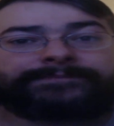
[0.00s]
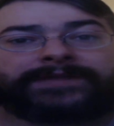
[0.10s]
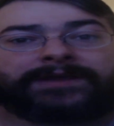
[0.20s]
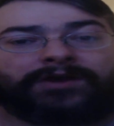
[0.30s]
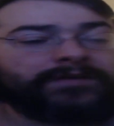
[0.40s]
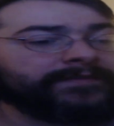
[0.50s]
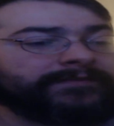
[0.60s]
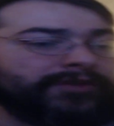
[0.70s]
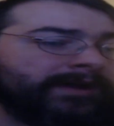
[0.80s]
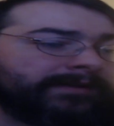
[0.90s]
They call us
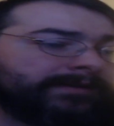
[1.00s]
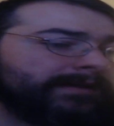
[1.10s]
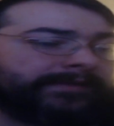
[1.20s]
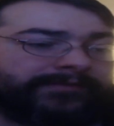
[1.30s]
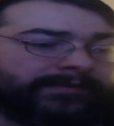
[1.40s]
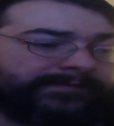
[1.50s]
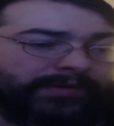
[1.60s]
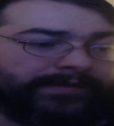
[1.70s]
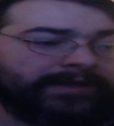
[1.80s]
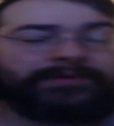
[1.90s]
Doc. I served
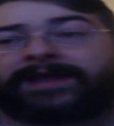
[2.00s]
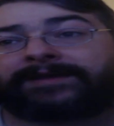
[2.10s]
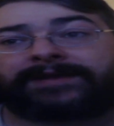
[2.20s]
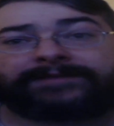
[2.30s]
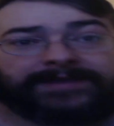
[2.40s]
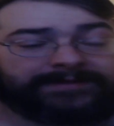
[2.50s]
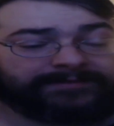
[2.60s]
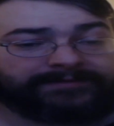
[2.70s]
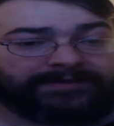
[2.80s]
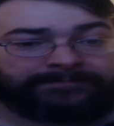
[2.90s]
both Iraq and
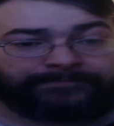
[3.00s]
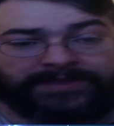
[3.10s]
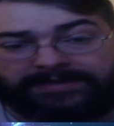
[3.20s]
Afghanistan.